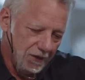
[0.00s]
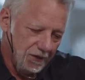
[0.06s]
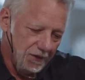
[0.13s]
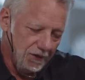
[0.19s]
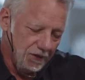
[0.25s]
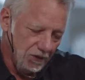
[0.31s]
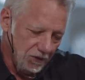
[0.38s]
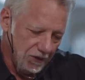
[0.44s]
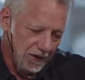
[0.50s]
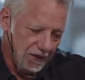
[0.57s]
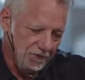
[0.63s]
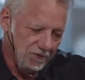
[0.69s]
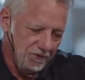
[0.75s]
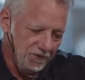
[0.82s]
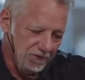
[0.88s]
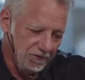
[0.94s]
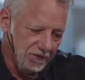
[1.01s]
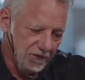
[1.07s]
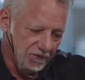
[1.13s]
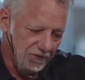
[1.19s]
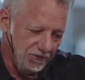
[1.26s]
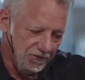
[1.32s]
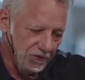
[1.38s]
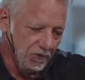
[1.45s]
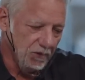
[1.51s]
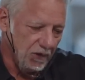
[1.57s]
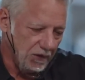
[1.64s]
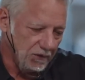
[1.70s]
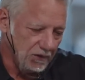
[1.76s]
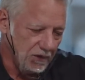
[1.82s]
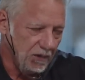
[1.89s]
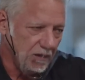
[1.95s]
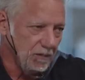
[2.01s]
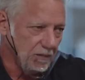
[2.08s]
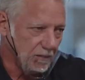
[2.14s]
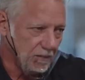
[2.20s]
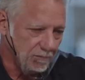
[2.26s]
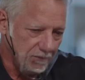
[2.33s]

you don't have the full-on color,